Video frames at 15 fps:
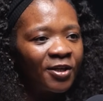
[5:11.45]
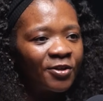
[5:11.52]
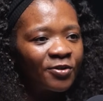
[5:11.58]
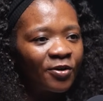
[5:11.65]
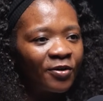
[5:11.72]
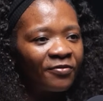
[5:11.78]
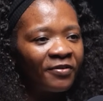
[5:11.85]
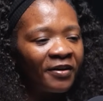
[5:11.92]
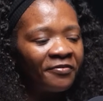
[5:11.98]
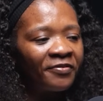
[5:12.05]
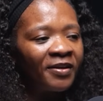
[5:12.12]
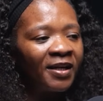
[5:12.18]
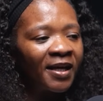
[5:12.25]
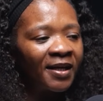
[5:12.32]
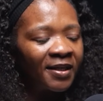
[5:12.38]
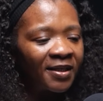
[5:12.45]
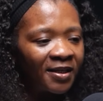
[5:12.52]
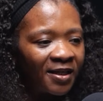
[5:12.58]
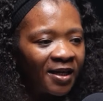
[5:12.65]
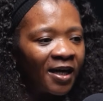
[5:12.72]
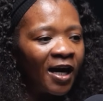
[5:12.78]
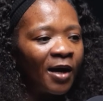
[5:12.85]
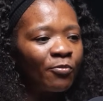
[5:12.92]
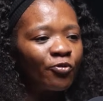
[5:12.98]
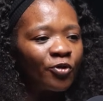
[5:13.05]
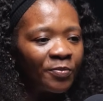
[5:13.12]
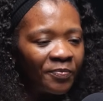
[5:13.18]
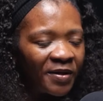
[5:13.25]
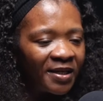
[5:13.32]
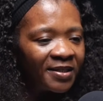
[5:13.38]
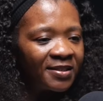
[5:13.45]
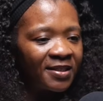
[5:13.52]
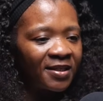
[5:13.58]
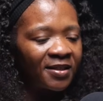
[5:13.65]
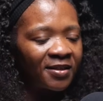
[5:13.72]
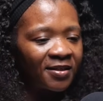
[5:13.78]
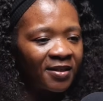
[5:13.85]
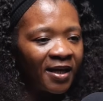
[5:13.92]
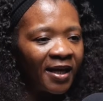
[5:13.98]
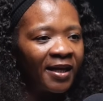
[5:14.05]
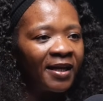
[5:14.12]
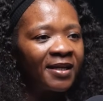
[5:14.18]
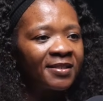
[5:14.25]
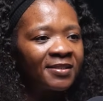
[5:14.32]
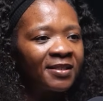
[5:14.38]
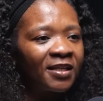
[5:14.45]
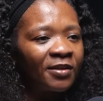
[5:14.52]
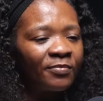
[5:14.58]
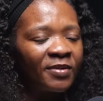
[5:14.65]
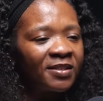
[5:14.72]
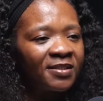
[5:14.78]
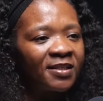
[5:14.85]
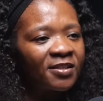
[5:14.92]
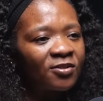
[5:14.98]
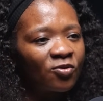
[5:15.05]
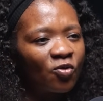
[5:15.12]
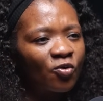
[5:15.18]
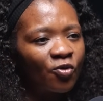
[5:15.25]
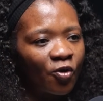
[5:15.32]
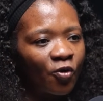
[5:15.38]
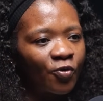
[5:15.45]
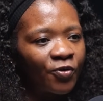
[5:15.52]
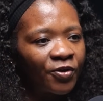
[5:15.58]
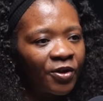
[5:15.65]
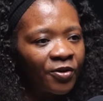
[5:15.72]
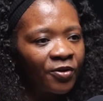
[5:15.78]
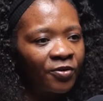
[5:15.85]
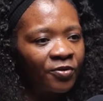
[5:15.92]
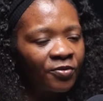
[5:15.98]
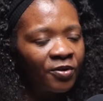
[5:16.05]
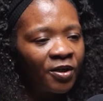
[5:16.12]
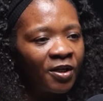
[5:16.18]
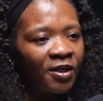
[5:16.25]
So if I feel like I'm repeating a lesson, it means there's no growth, you know?